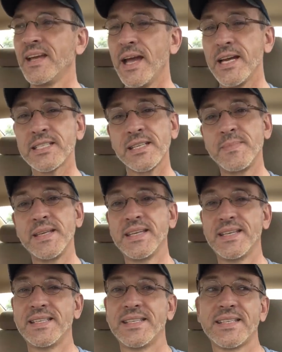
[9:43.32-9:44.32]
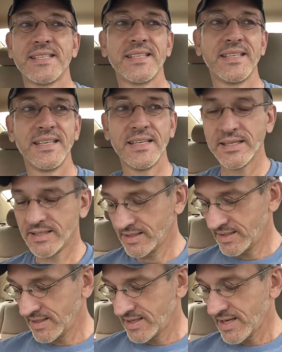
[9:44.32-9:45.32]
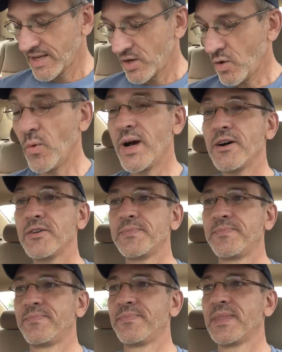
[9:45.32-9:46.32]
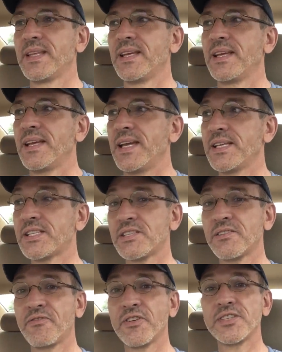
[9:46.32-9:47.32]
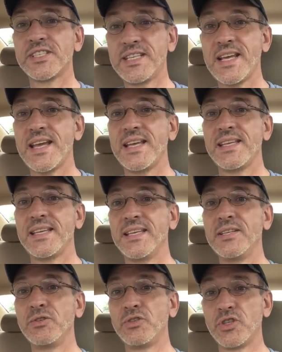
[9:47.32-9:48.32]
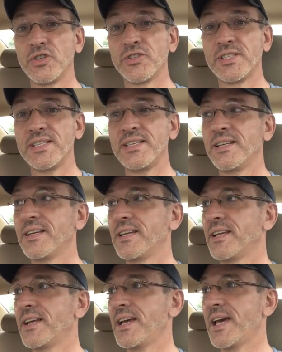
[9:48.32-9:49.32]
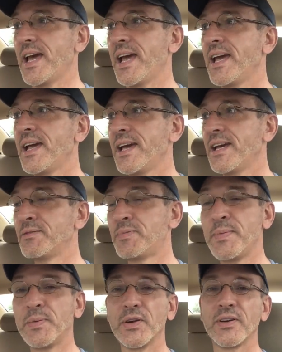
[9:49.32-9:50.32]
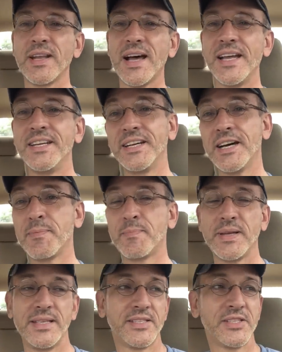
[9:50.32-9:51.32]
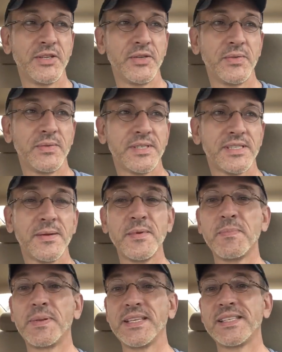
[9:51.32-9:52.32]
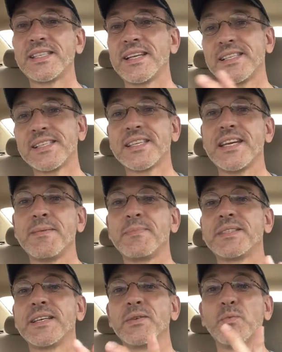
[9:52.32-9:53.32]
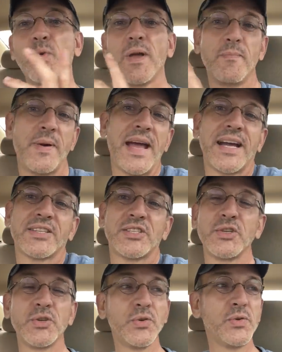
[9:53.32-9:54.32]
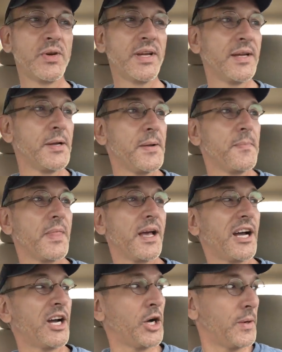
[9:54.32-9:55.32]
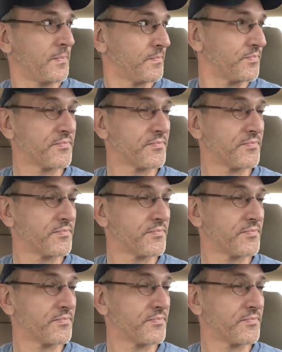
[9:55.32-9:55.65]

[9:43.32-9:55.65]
Actually, because well, it's the first day in New Jersey and people are lined up and so some of the places I skipped and went back to um,